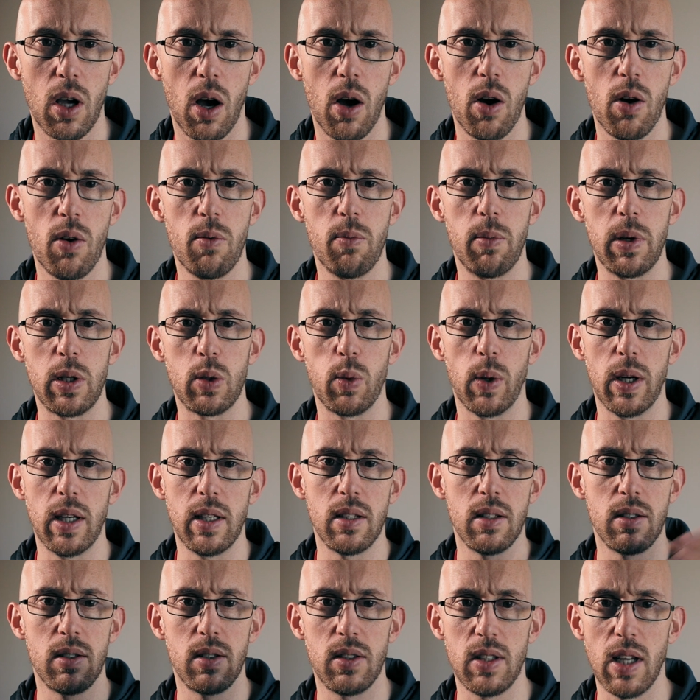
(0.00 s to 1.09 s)
go
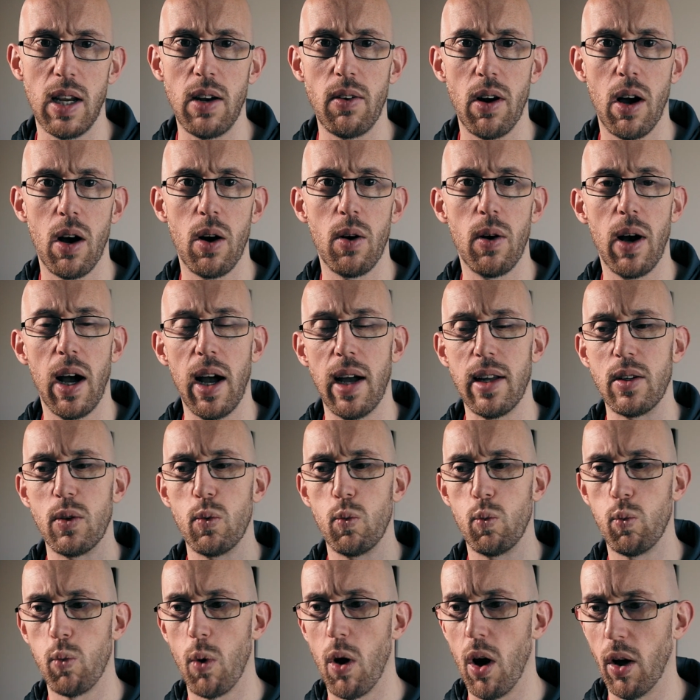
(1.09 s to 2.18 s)
between 0
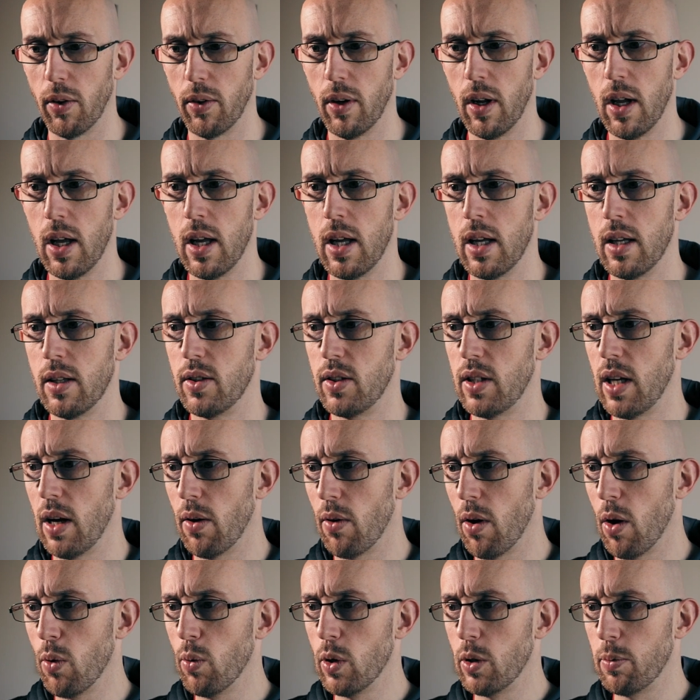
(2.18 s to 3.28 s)
and 1.
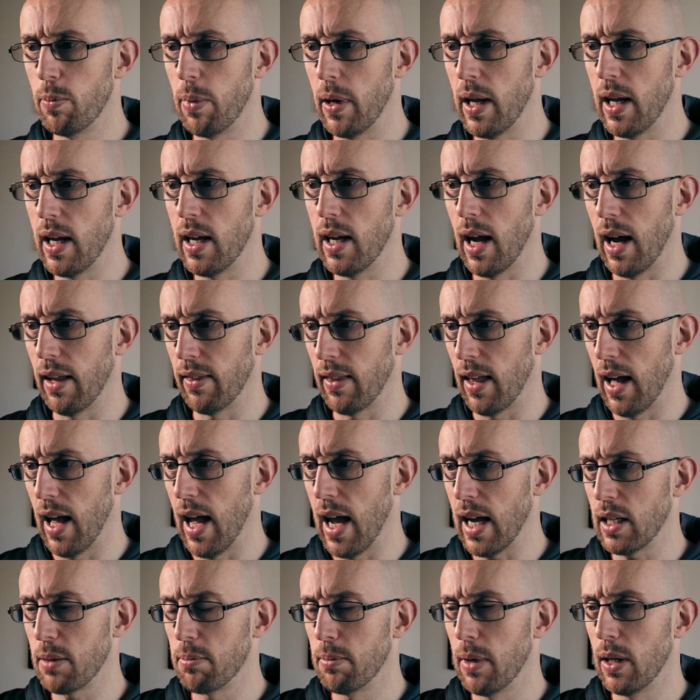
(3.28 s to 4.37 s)
0 would be at the
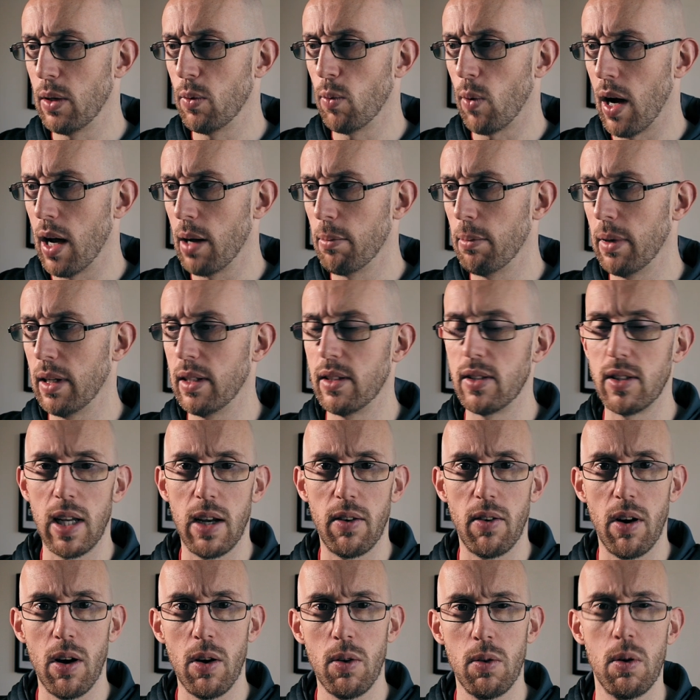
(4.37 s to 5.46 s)
x mid, y mid
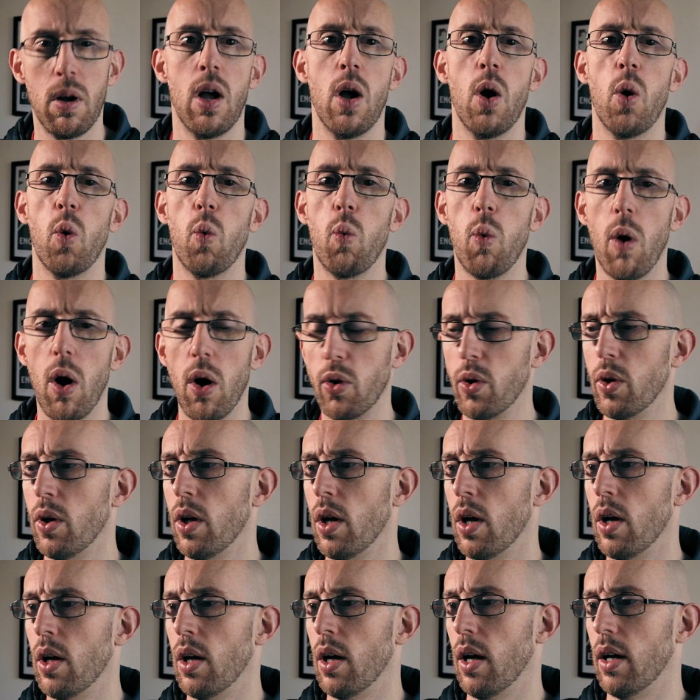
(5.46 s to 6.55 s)
0. 1
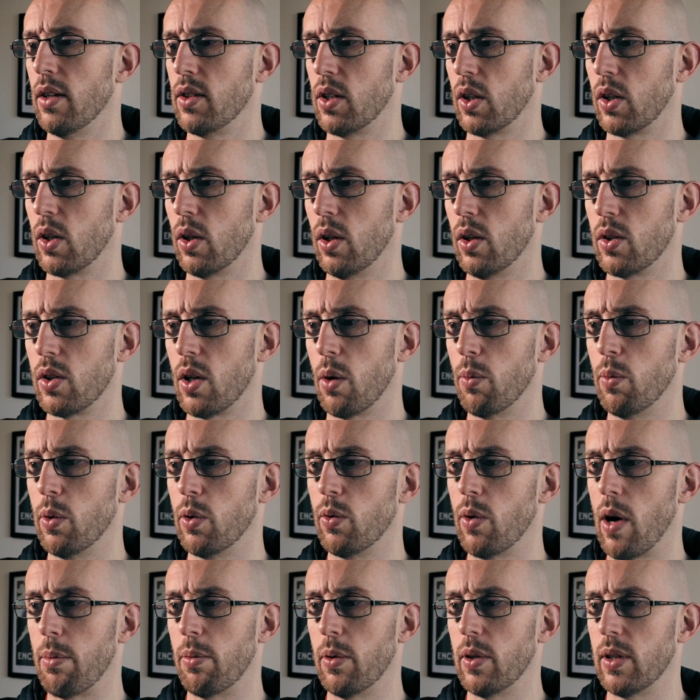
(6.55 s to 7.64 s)
as a color stop would
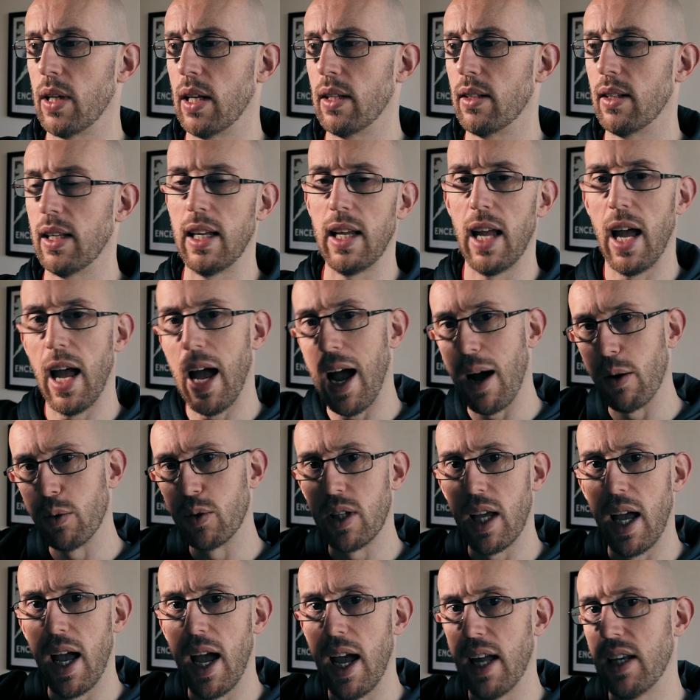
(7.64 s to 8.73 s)
represent the
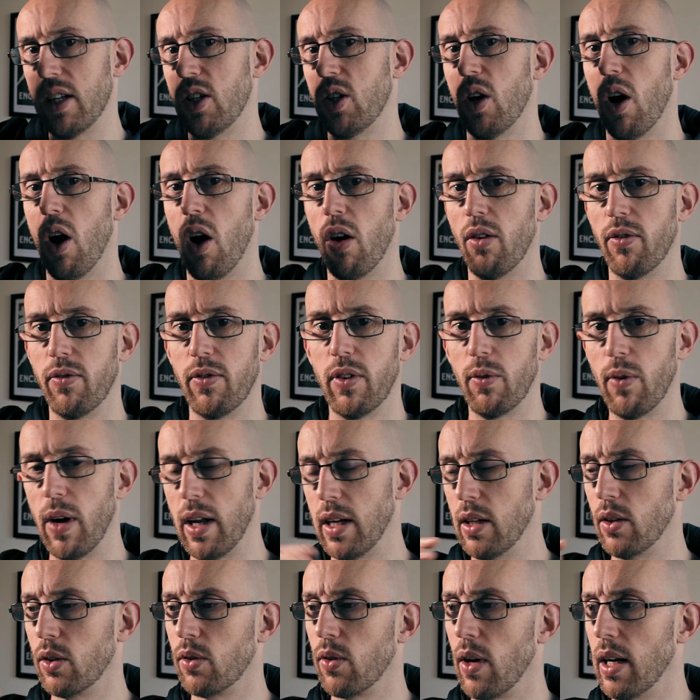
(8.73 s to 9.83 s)
outer edge of the
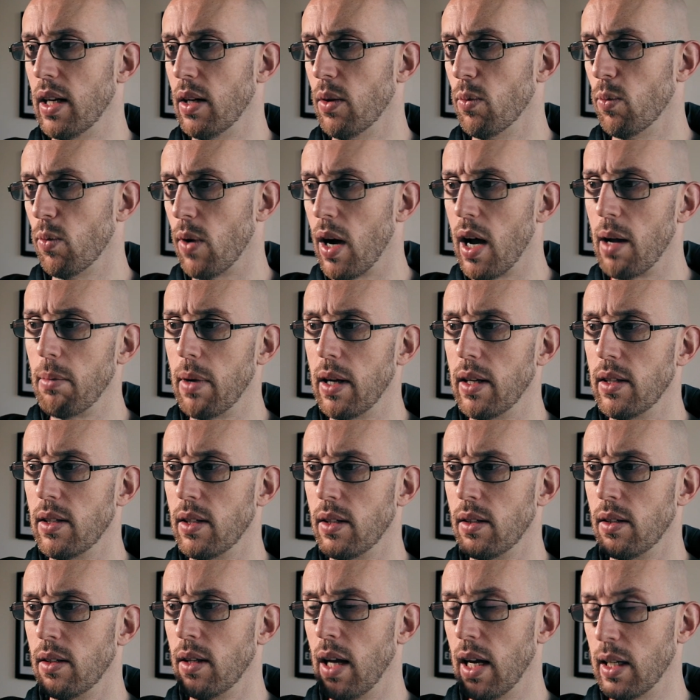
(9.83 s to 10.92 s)
radial gradient, y mid,
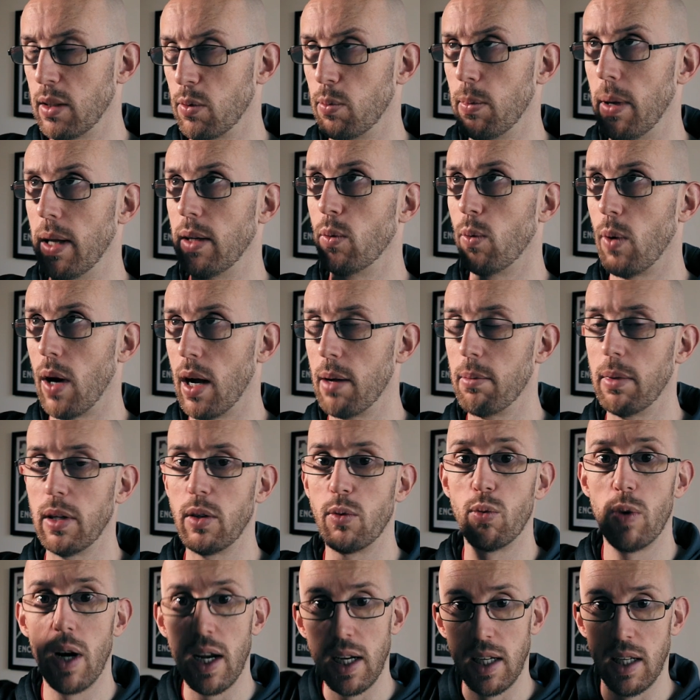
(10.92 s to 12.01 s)
x mid, y
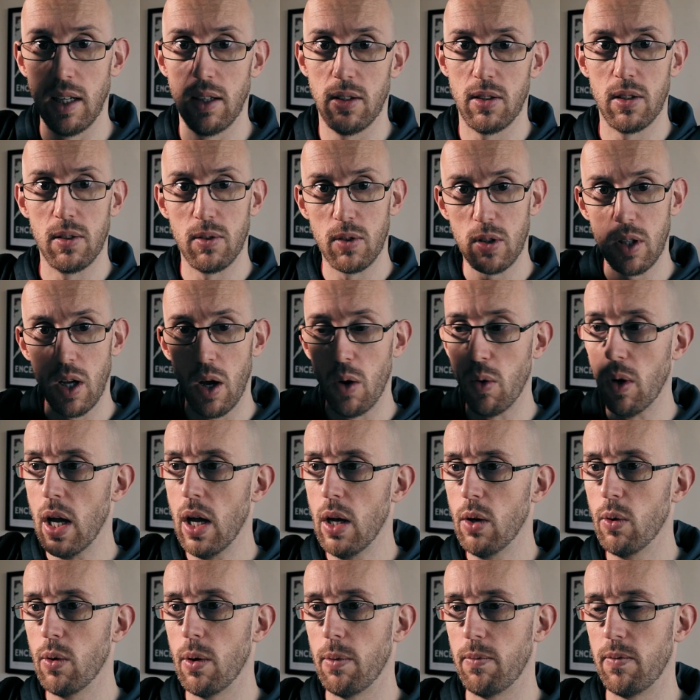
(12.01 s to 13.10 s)
mid radius. So
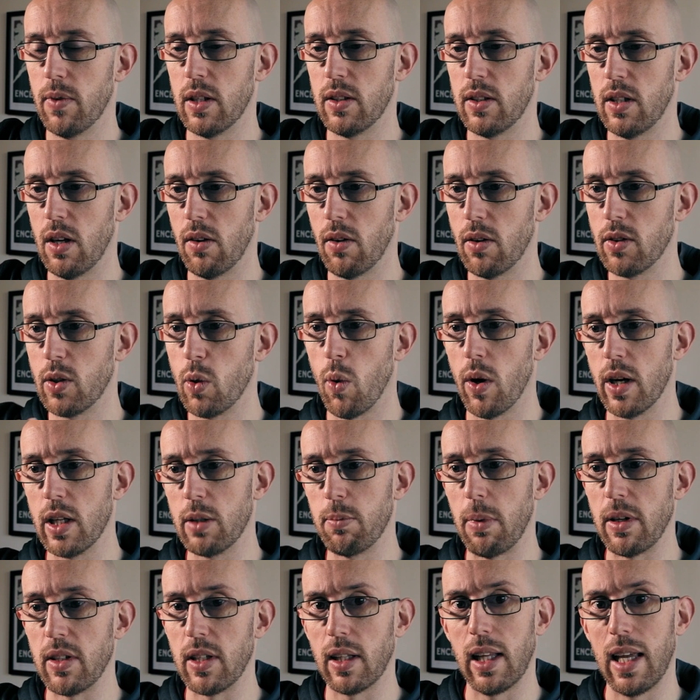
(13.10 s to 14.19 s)
the 0 to 1 is
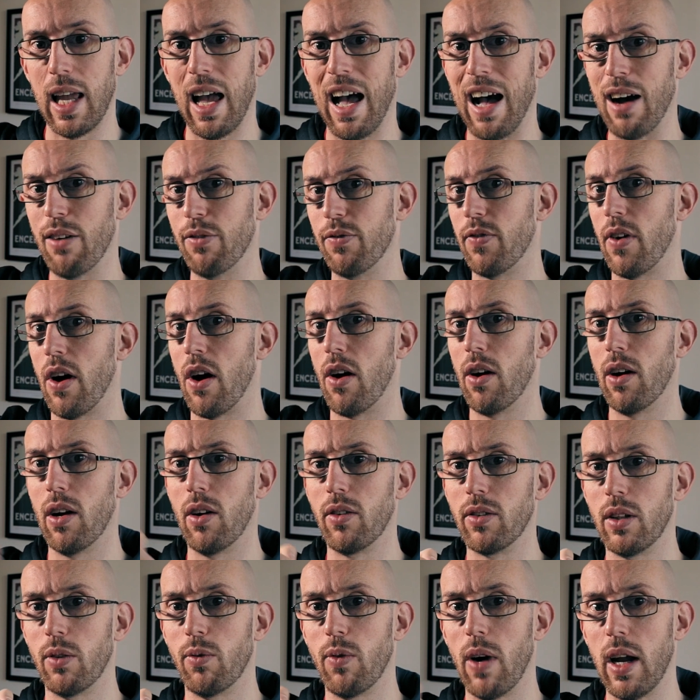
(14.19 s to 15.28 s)
basically how far
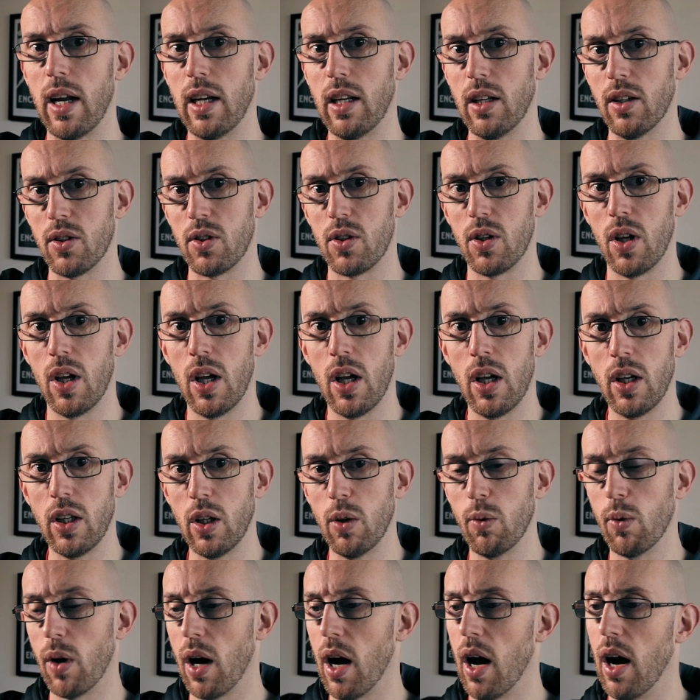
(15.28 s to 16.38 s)
along the radius
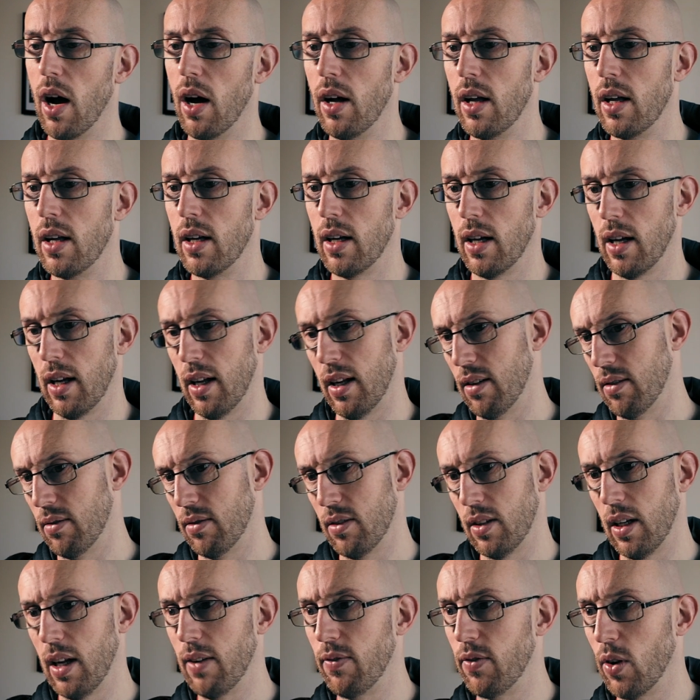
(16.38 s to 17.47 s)
you are,
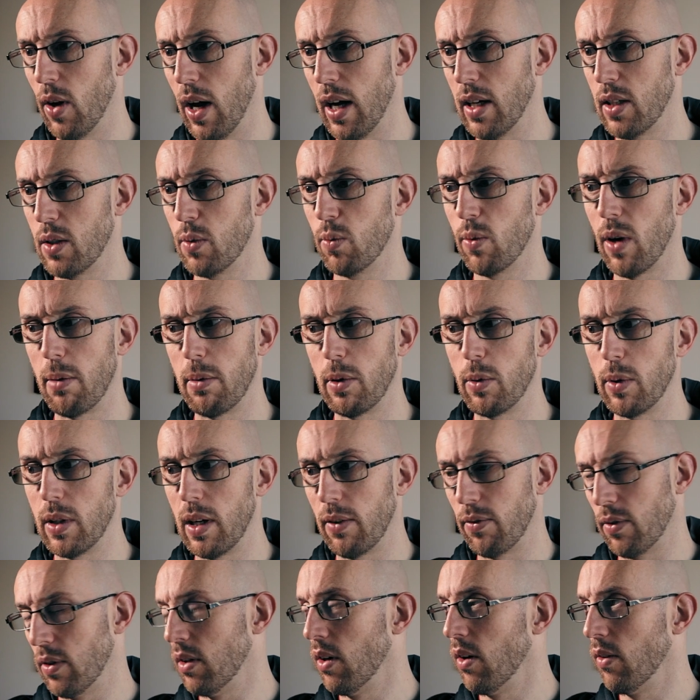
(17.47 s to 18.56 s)
and if your x and y mid were
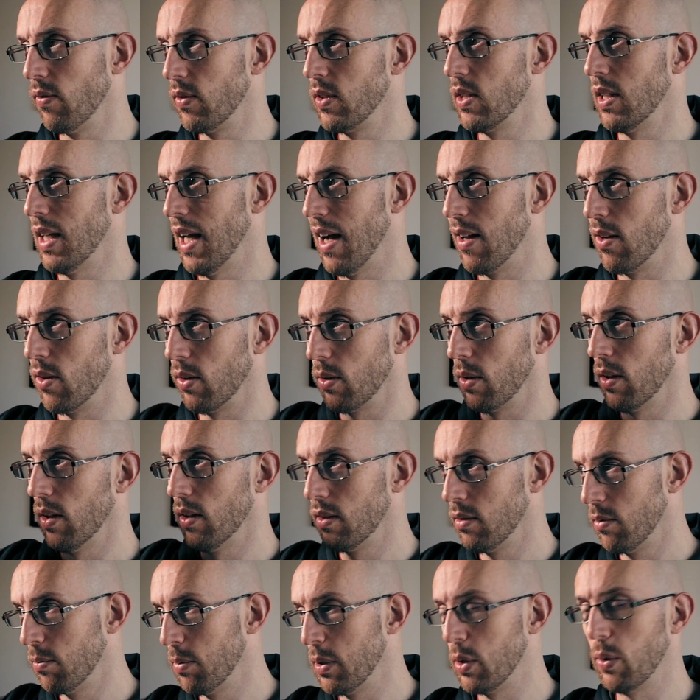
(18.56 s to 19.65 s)
different, obviously how long
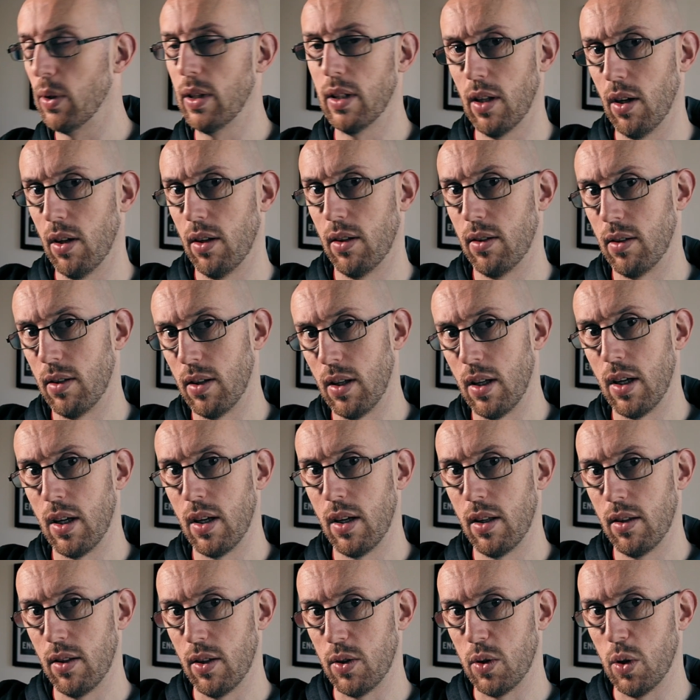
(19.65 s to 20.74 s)
between the
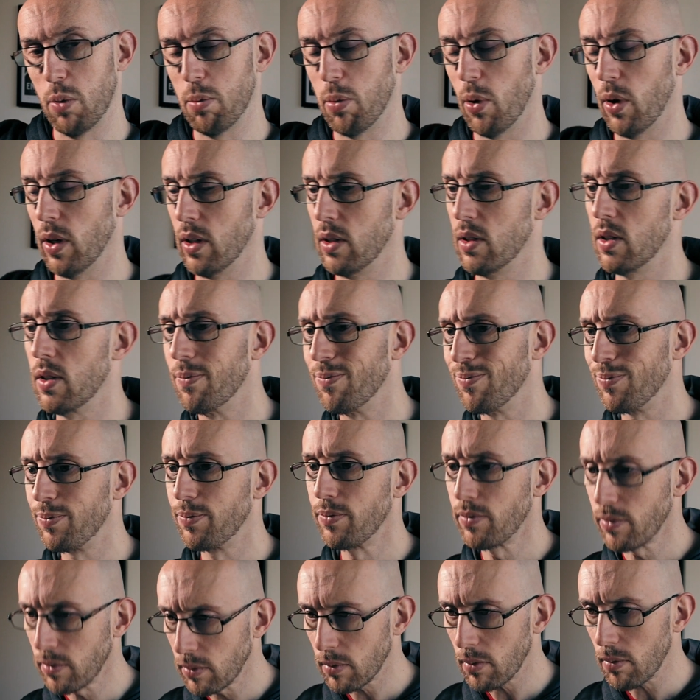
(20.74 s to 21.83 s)
2 points.
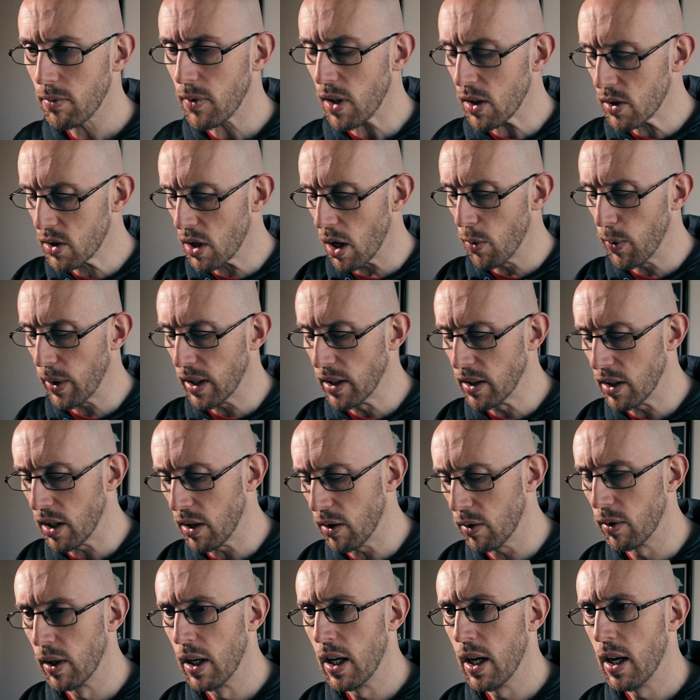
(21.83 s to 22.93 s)
So we can
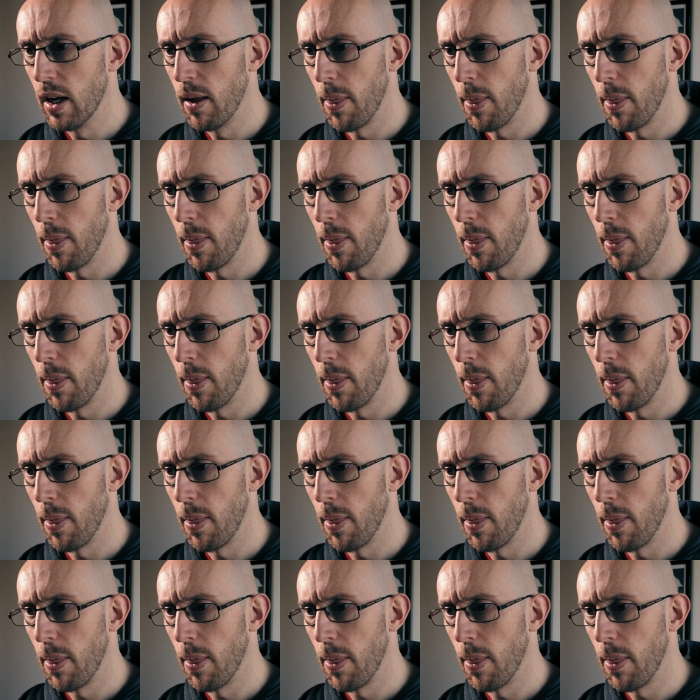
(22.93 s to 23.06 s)
do,